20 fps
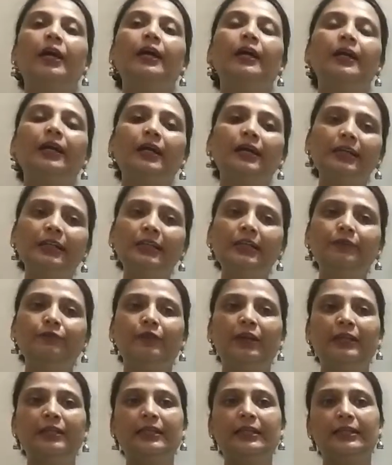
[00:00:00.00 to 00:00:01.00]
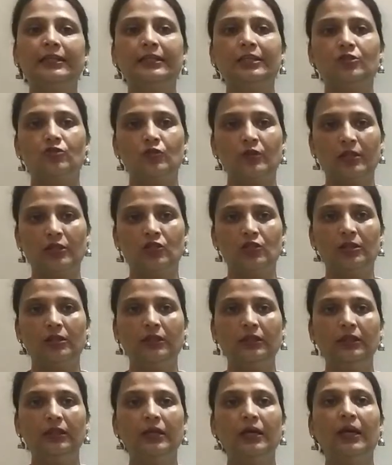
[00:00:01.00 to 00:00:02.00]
Early Vedic literature